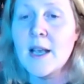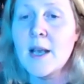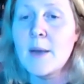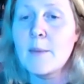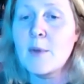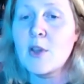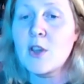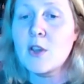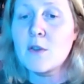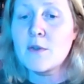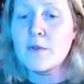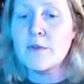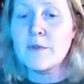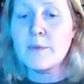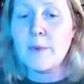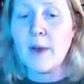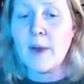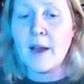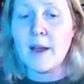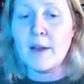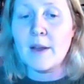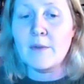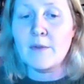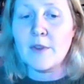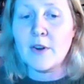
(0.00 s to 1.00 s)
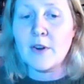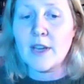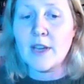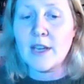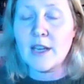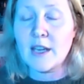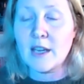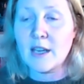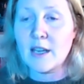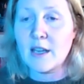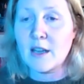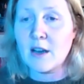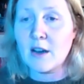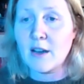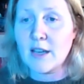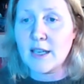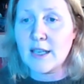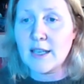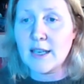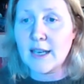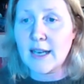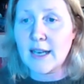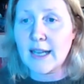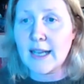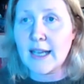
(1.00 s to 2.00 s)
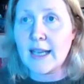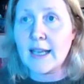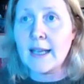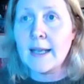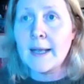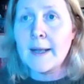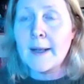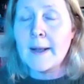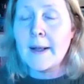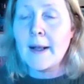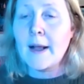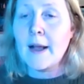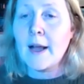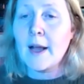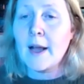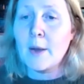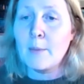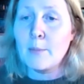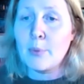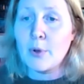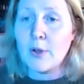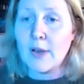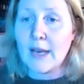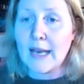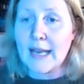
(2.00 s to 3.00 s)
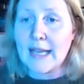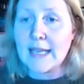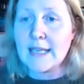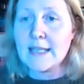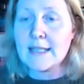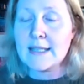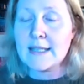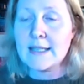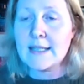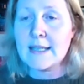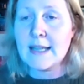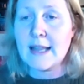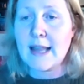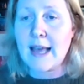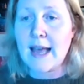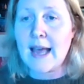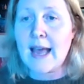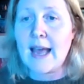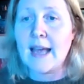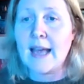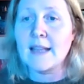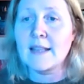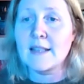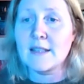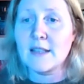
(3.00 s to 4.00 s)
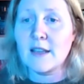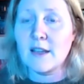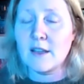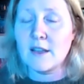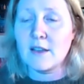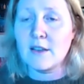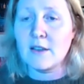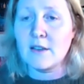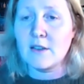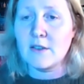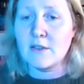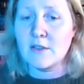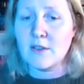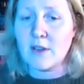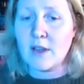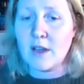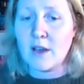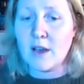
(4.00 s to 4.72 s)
But you've very kindly put links to that and